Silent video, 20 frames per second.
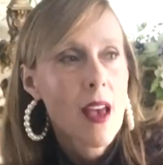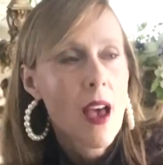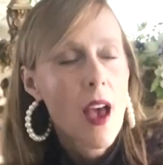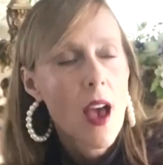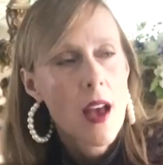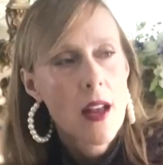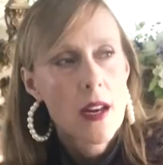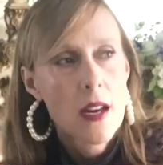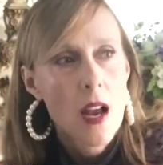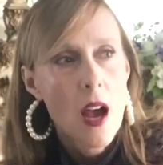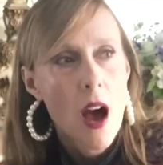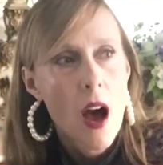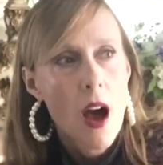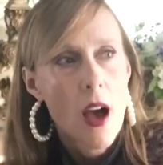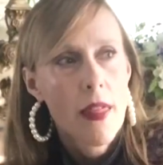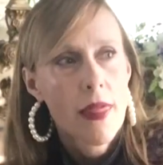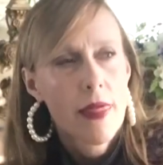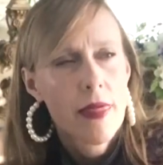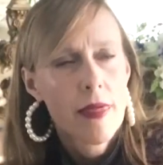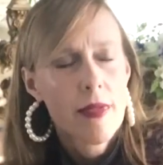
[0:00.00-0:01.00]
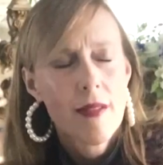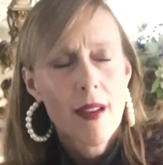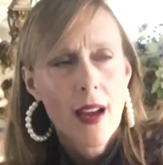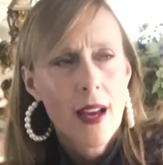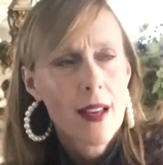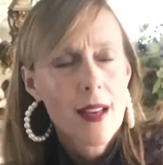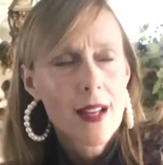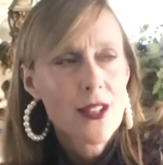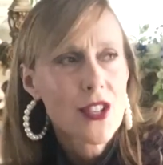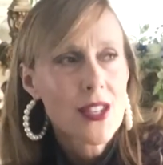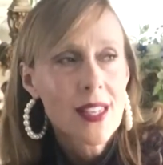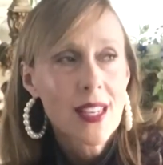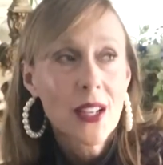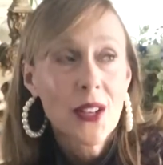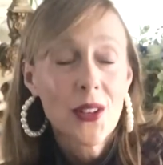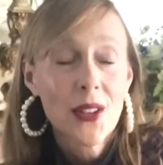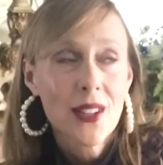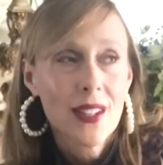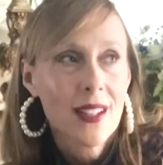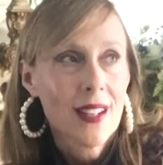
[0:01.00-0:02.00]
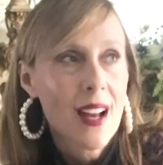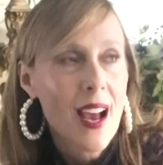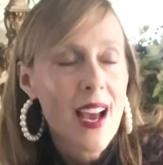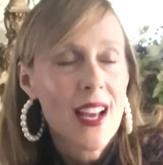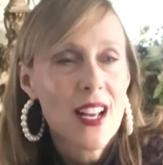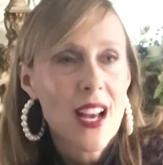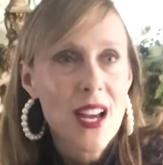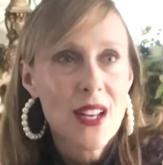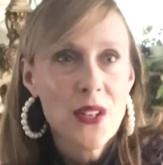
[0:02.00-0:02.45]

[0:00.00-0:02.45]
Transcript: And I